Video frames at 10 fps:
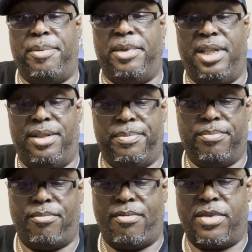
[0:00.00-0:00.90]
man.
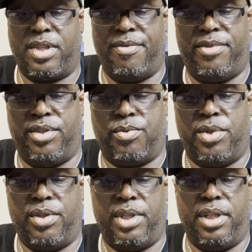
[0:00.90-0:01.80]
It feels
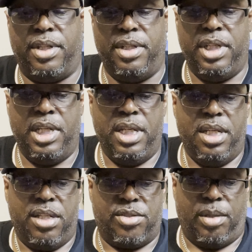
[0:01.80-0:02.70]
real good.
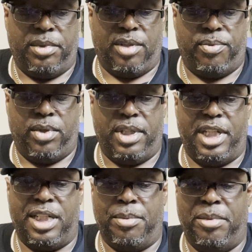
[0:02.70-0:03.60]
So I'm looking forward to
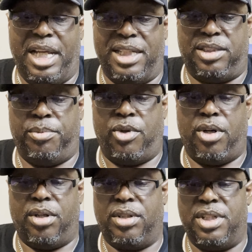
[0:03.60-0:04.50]
getting the mag
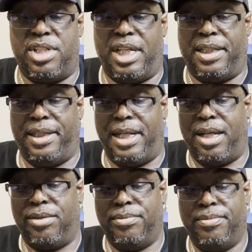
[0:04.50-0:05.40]
tomorrow and checking it
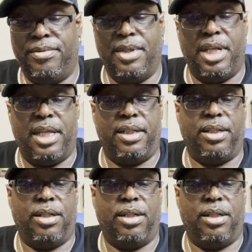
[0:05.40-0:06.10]
out and